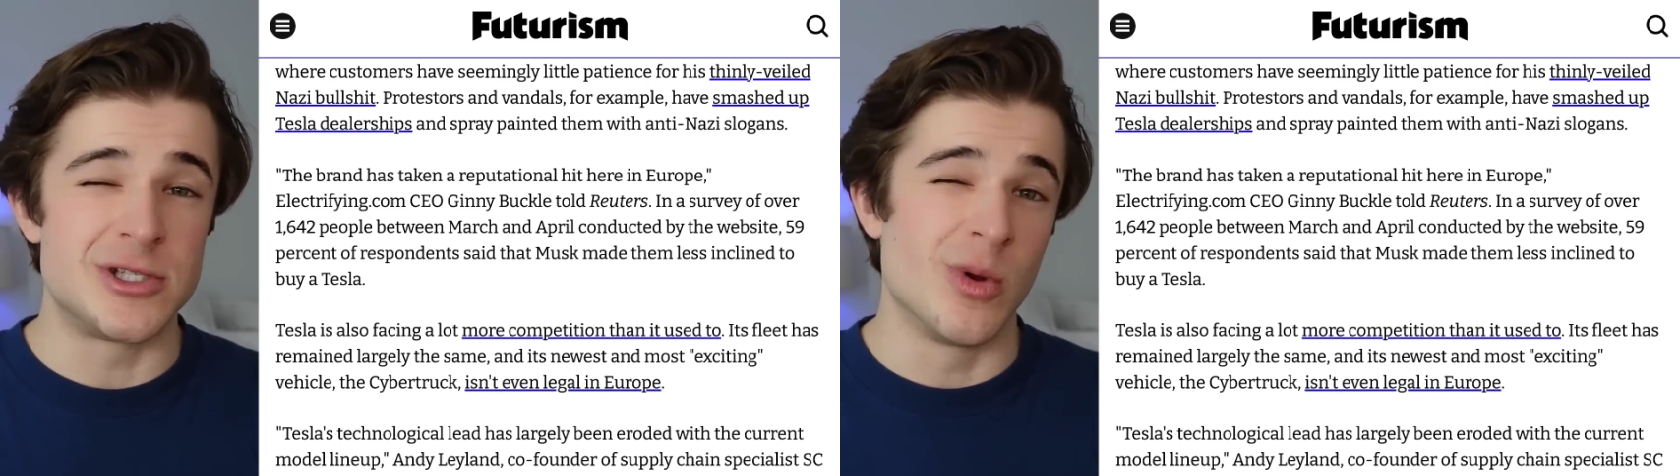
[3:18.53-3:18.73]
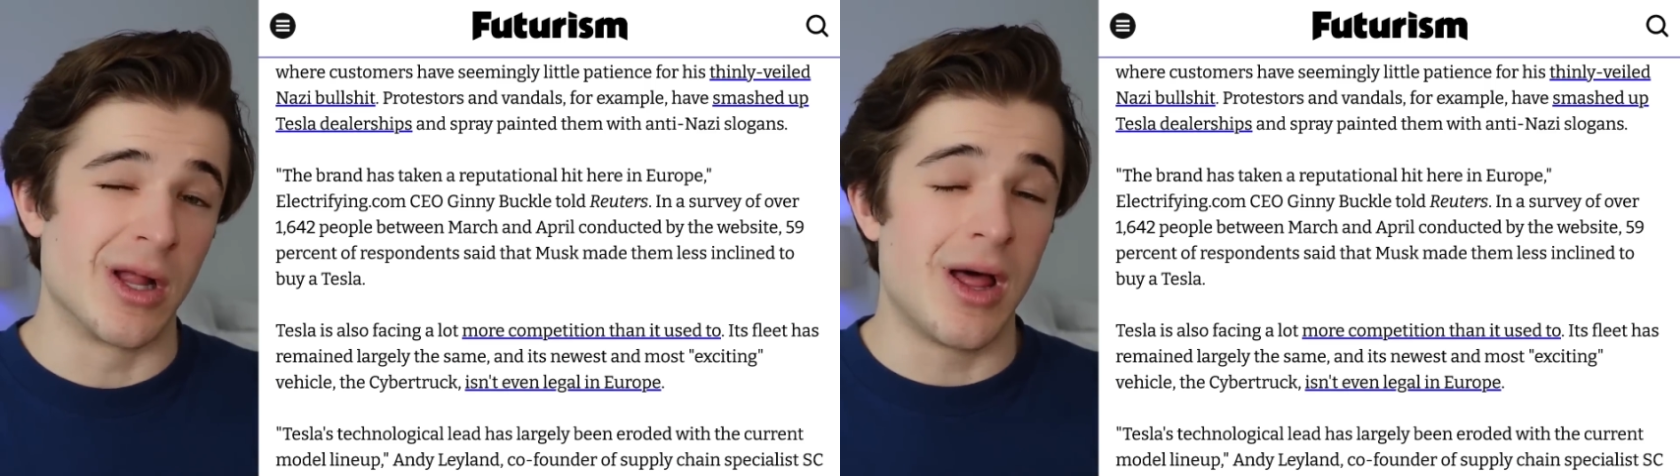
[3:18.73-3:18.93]

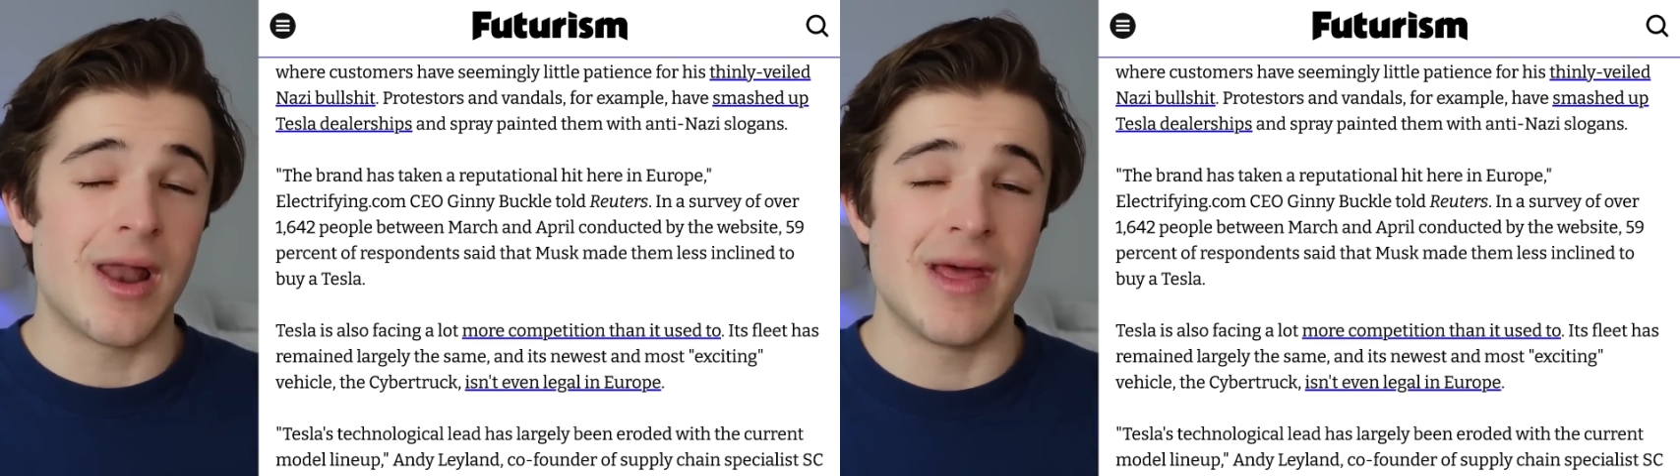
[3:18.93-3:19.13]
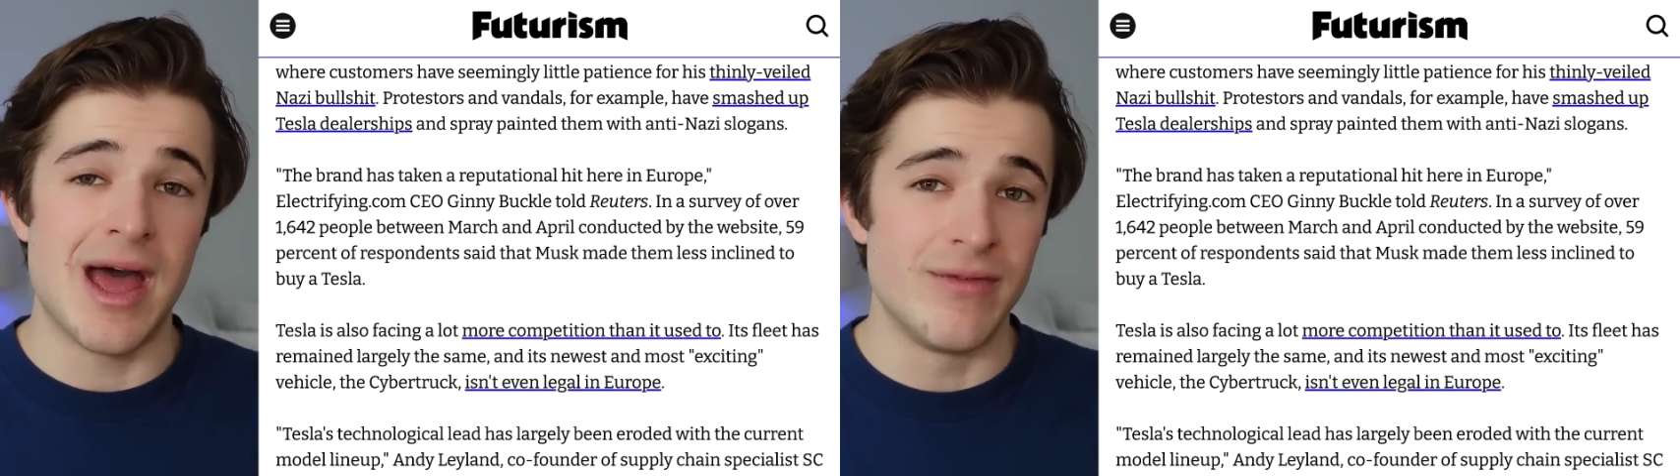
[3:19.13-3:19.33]
doing a lot
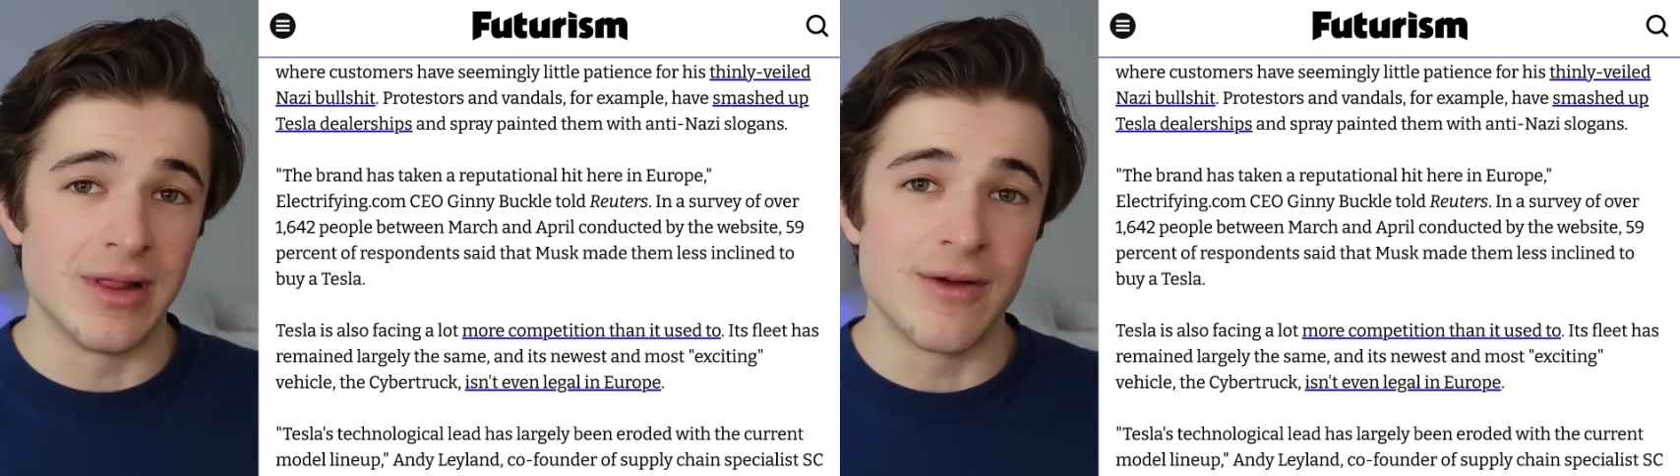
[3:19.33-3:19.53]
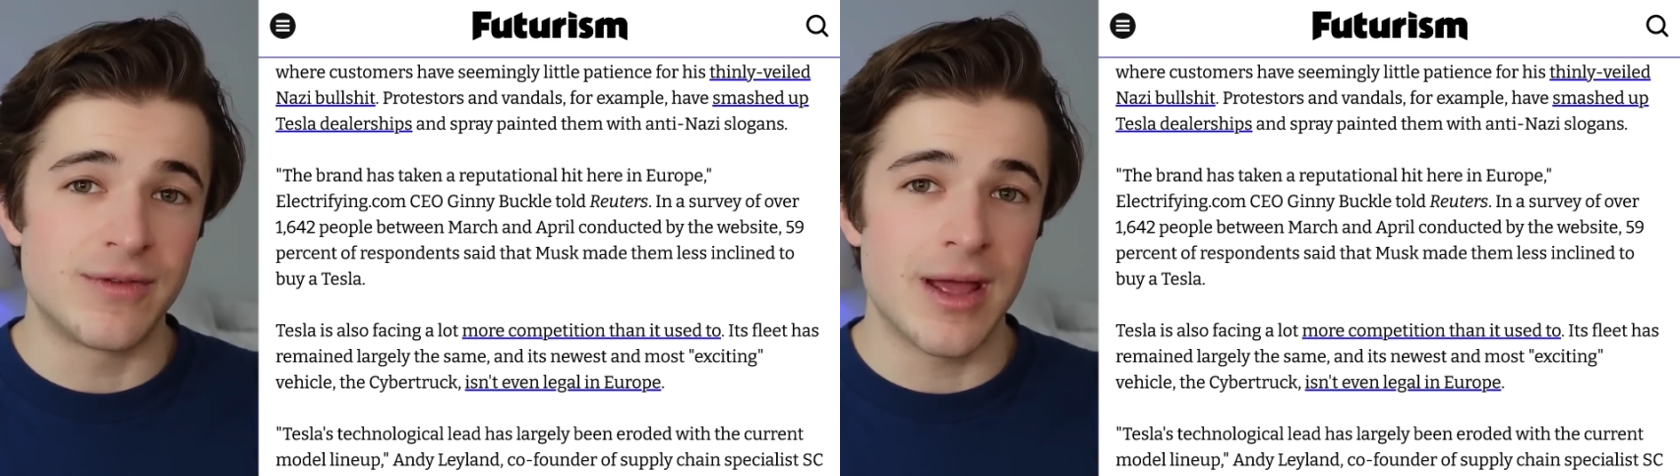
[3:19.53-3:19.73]
of the heavy
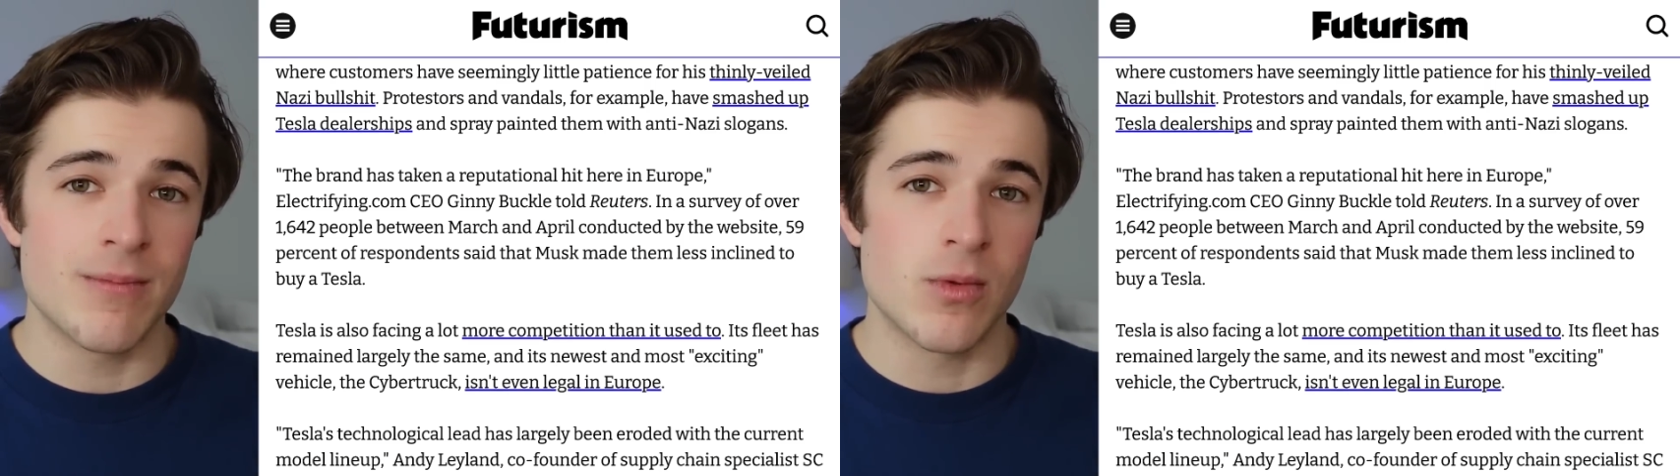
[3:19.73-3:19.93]
lifting.